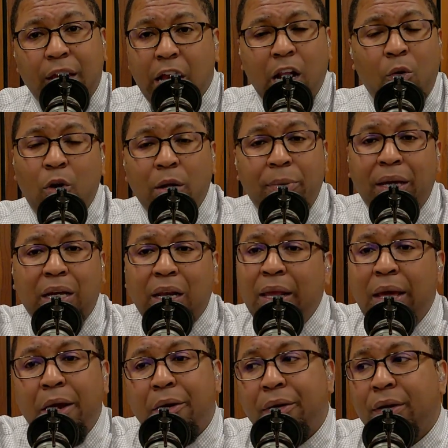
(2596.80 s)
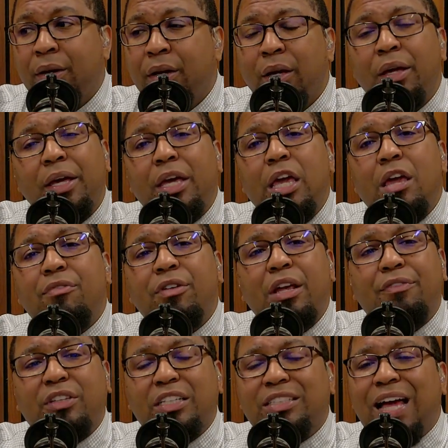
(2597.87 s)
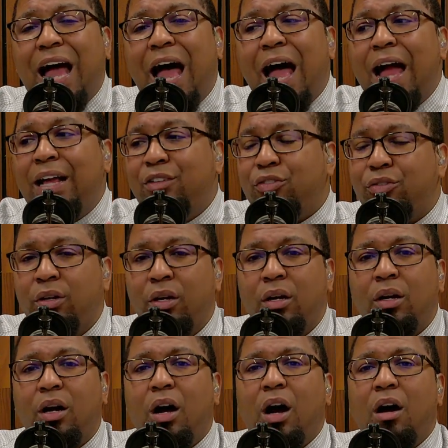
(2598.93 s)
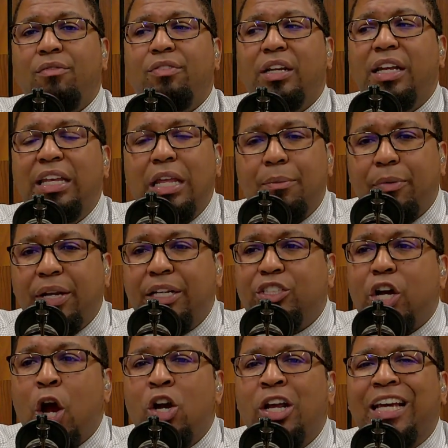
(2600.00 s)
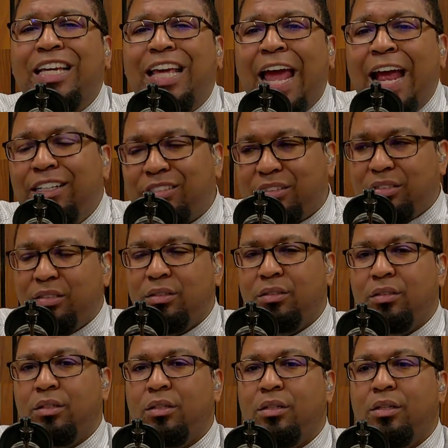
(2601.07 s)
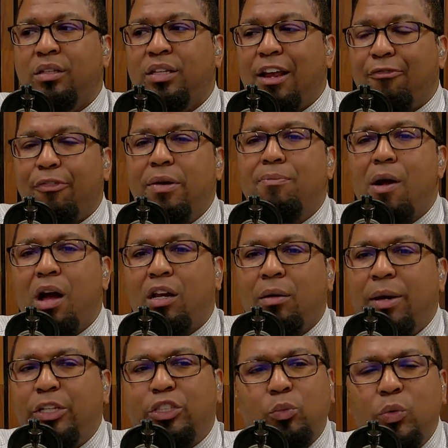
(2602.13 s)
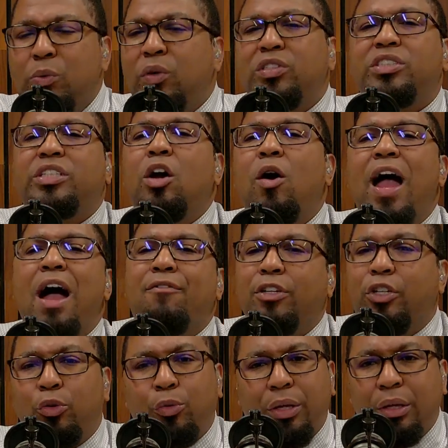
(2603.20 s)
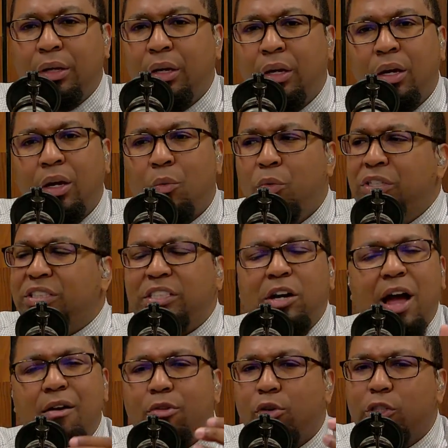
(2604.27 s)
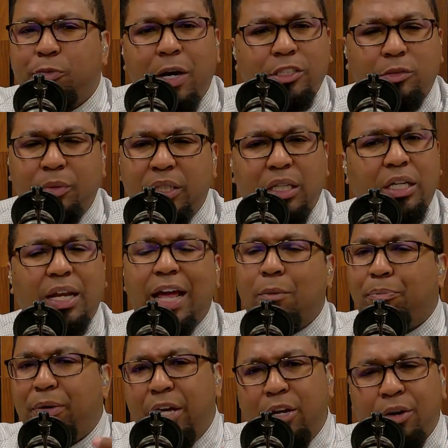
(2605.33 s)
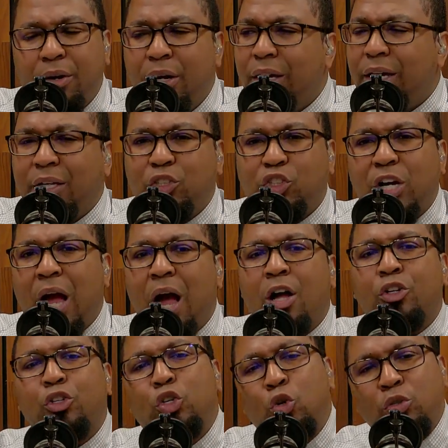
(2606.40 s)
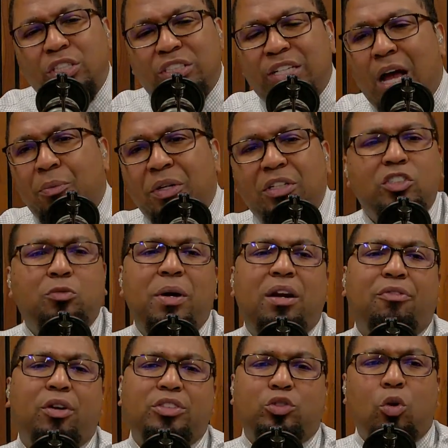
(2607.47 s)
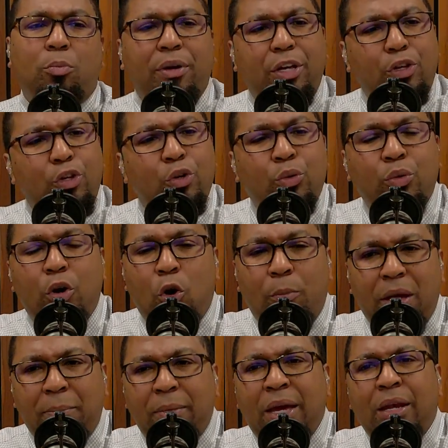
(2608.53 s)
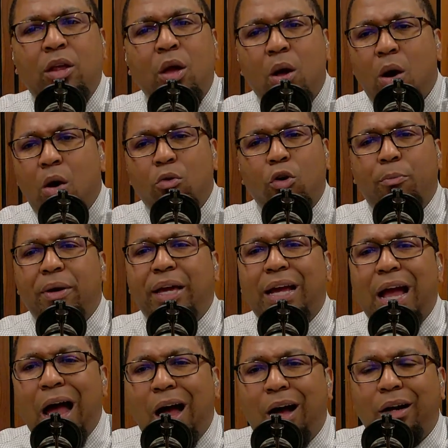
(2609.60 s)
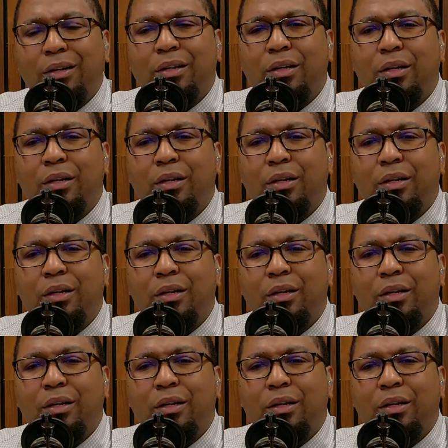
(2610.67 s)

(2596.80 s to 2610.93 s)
And I want to be clear even if the tides of liberty turn against that free proclamation, we will still have a duty. We still have a responsibility. Like Peter and John, you decide whether it's better for us to obey you, obey men, or obey God.